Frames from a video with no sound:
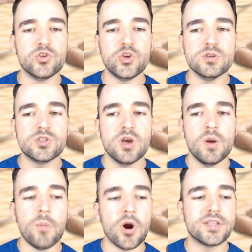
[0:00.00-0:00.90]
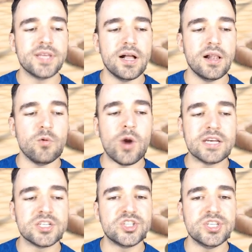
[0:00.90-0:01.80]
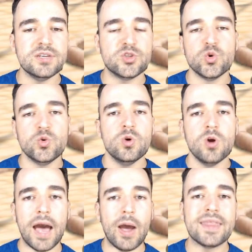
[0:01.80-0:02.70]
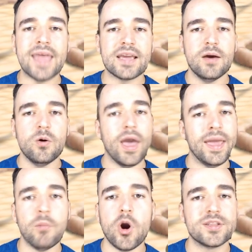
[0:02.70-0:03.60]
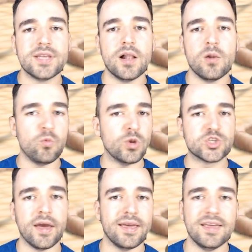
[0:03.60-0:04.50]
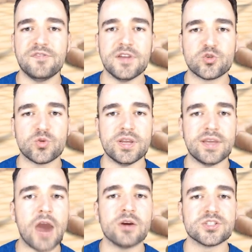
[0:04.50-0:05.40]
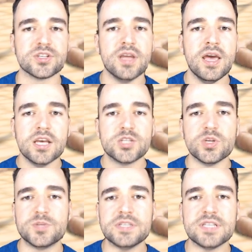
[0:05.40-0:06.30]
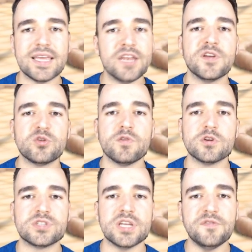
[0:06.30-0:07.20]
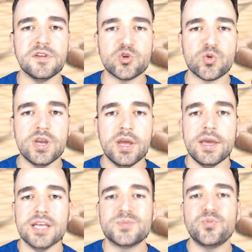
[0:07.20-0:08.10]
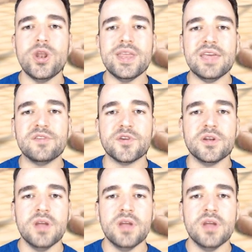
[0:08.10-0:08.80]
use Martel YSG to attack a Martel Richard infantry garrison. So it's basically infantry versus infantry. It's pretty even,